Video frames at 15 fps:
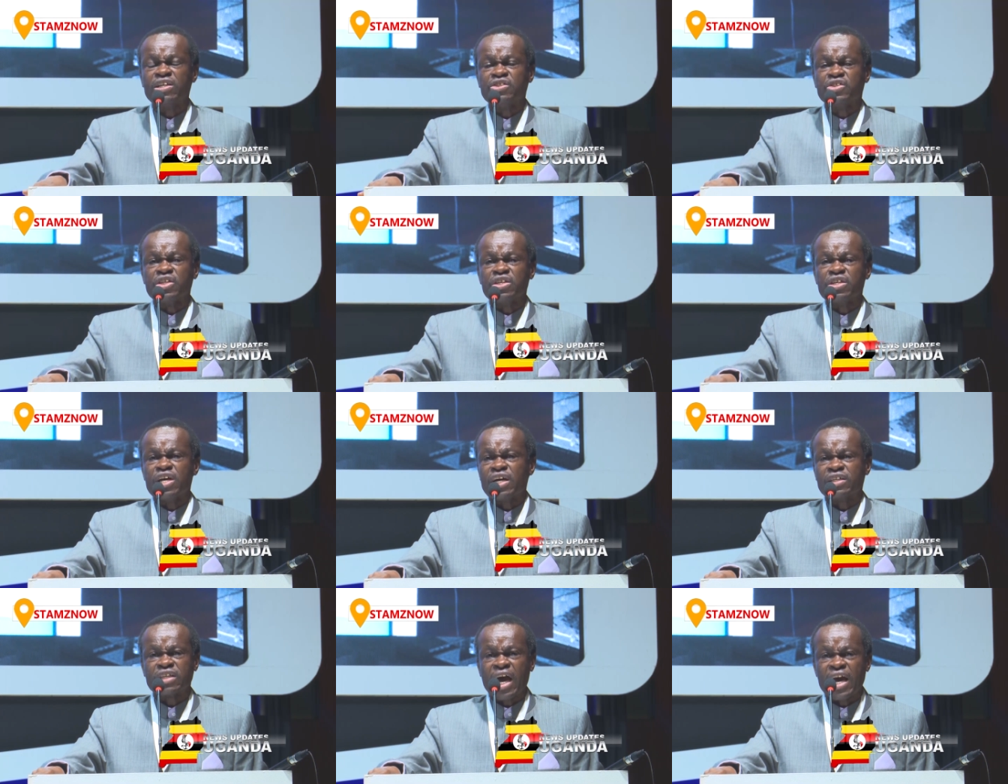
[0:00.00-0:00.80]

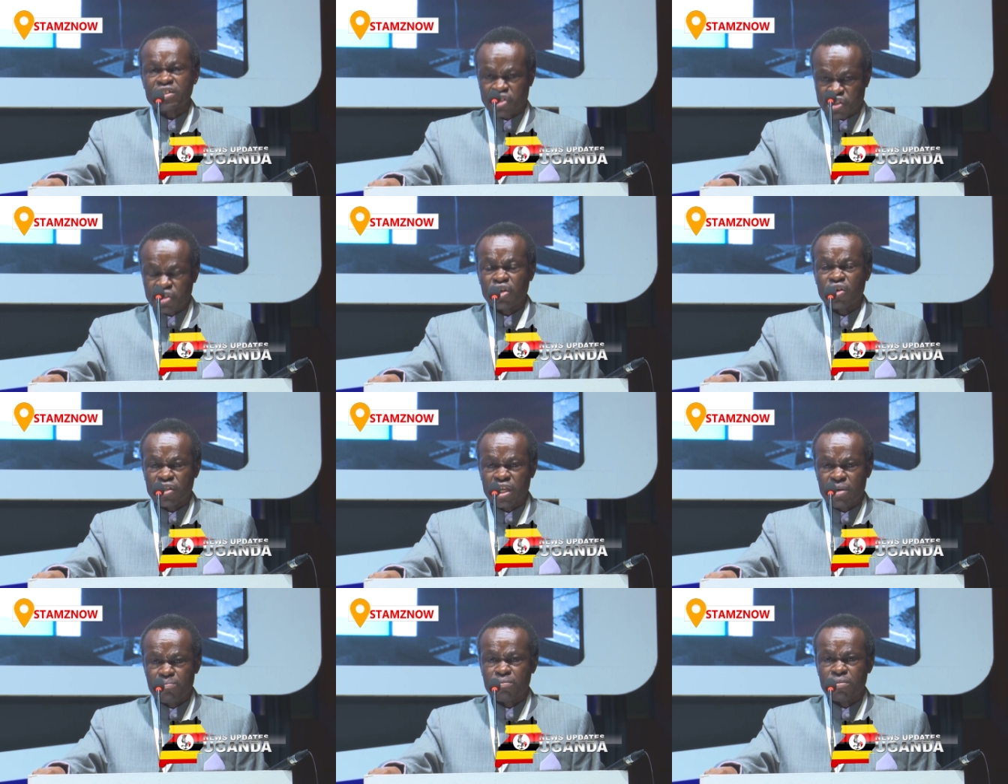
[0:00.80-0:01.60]
engineers. I saw
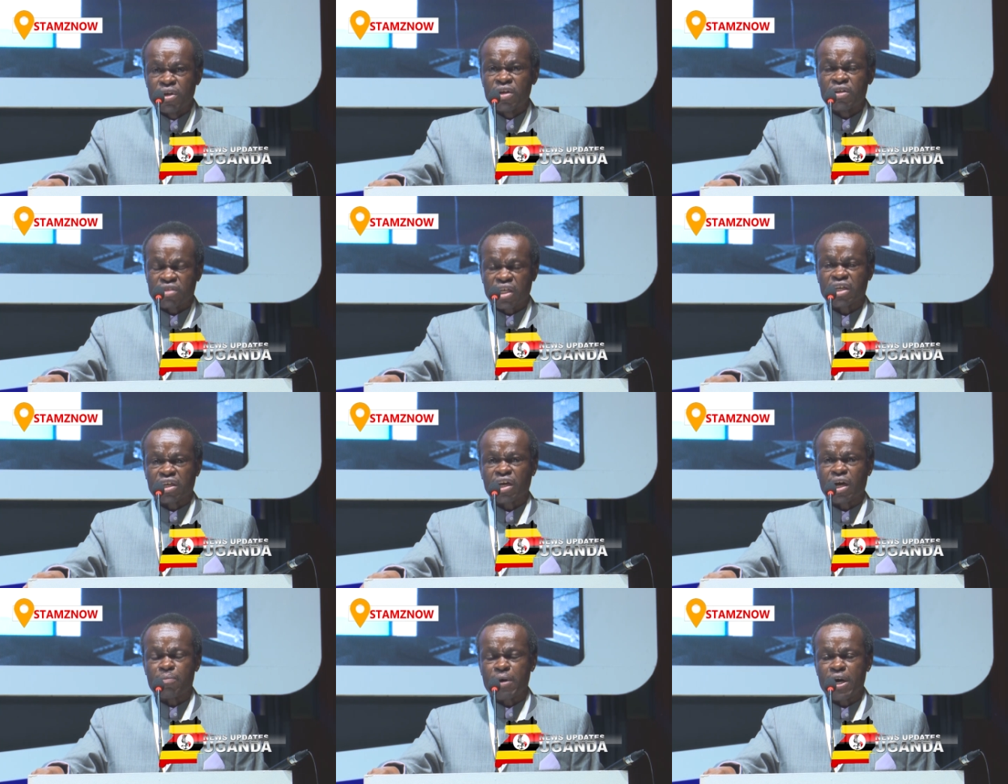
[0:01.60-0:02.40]
them
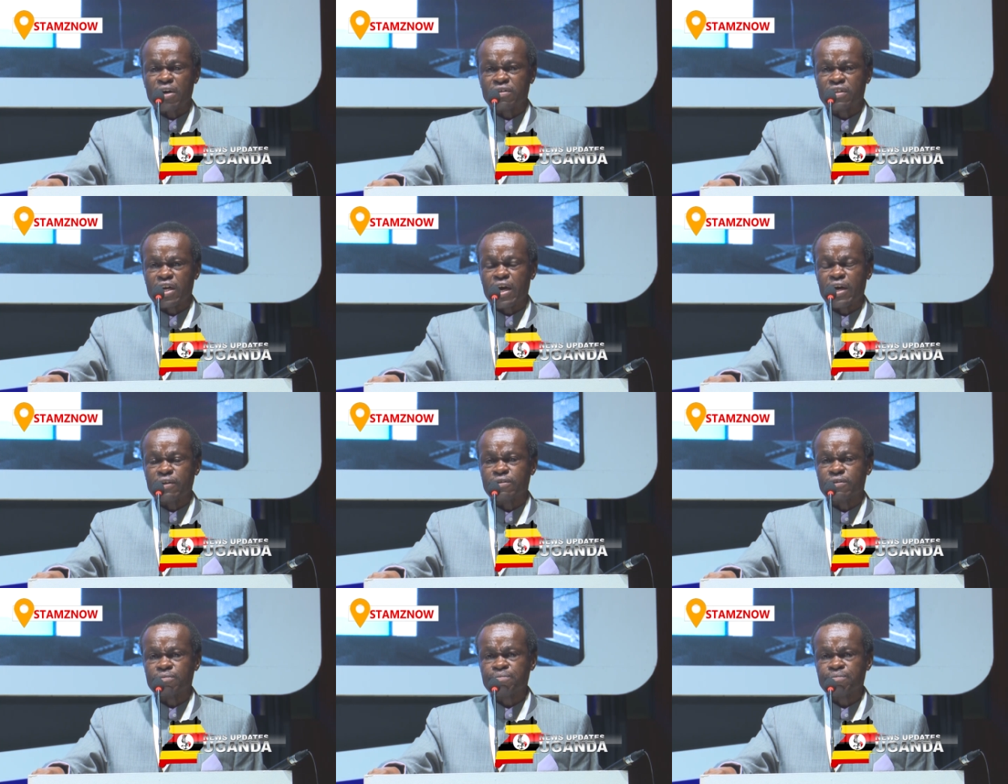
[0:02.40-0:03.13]
thinking about that.